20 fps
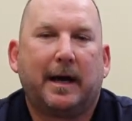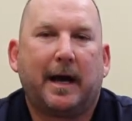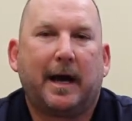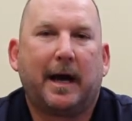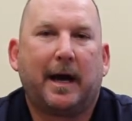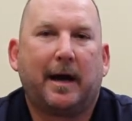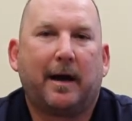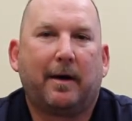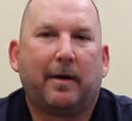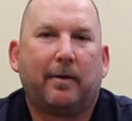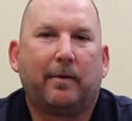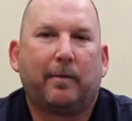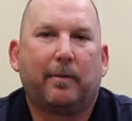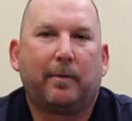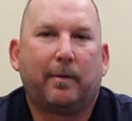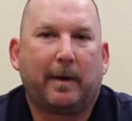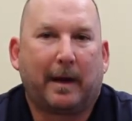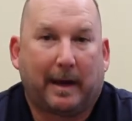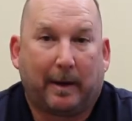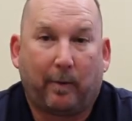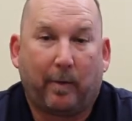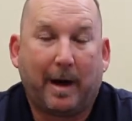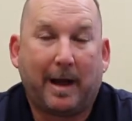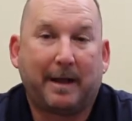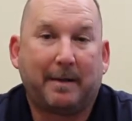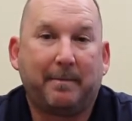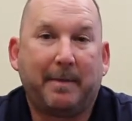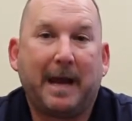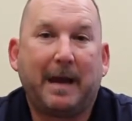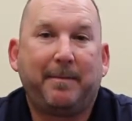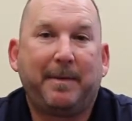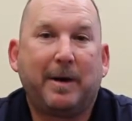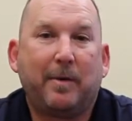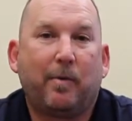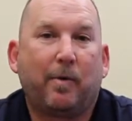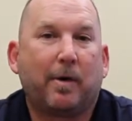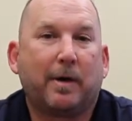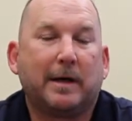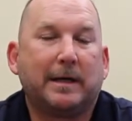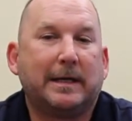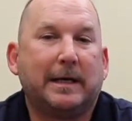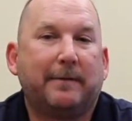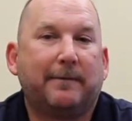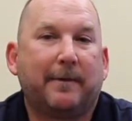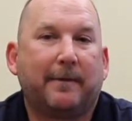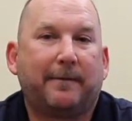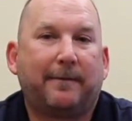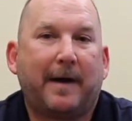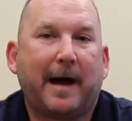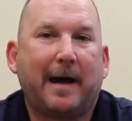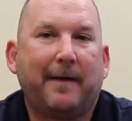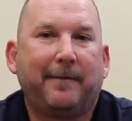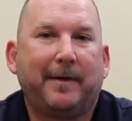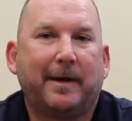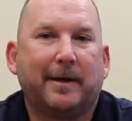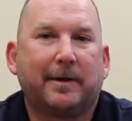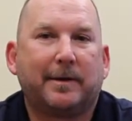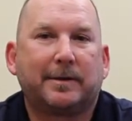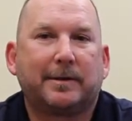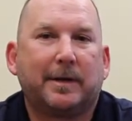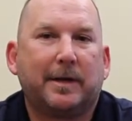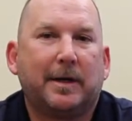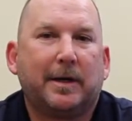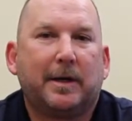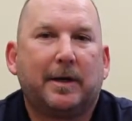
While it may be warranted for 5 years,